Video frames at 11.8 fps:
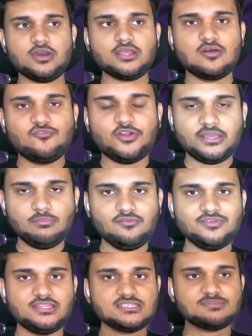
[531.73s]
you are
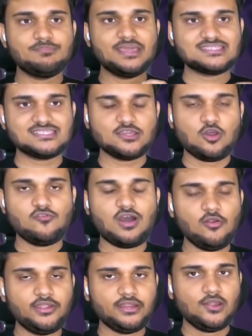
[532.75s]
comfortable with this basic of
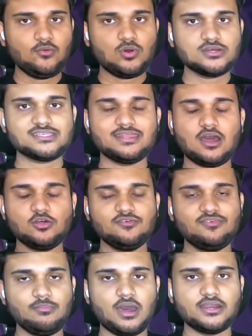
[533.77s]
how internet works and how
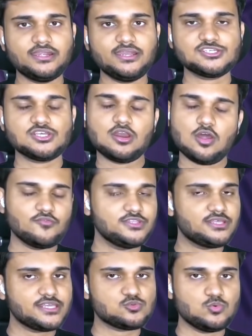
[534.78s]
the web architecture along
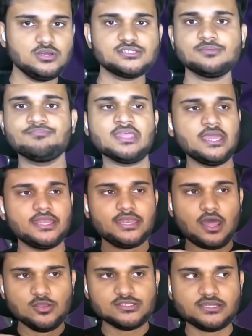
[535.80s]
with REST works,
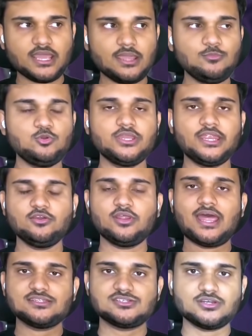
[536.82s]
now is the time to get your
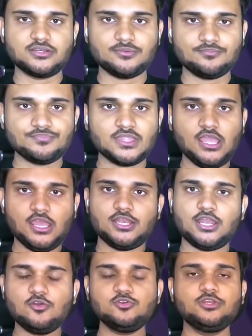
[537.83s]
hands dirty.
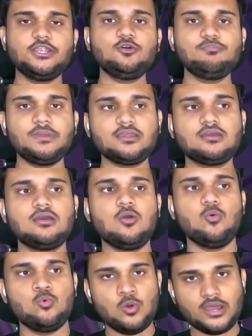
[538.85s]
Now you need to pick
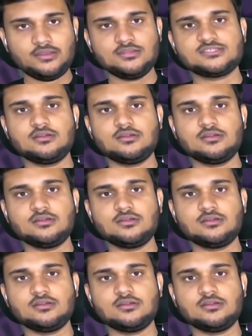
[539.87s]
one